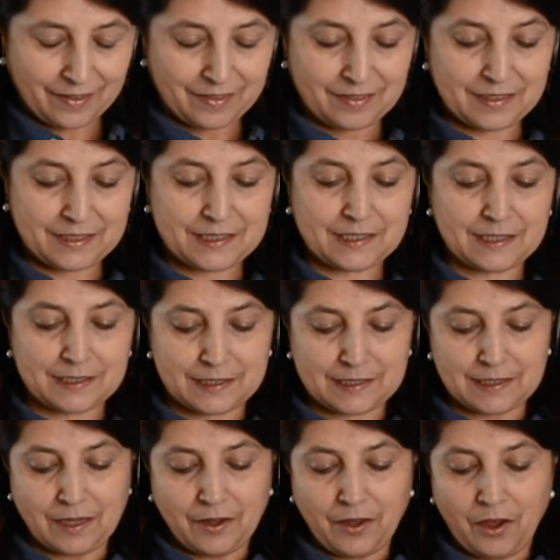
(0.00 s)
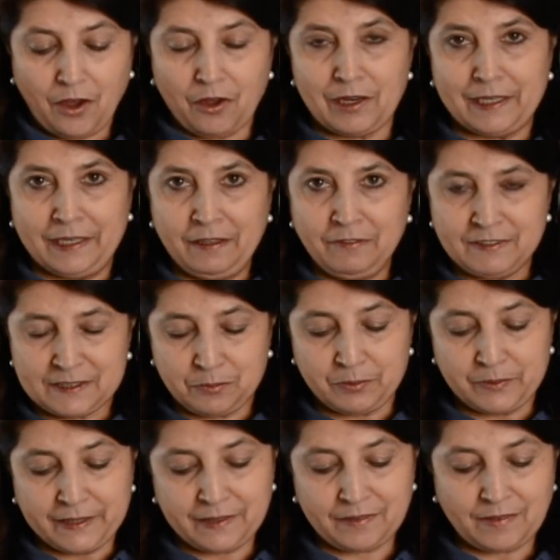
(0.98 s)
This is a leaf
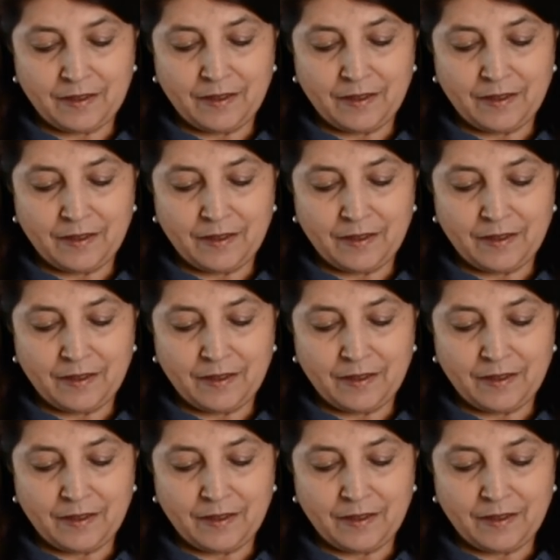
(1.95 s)
spring.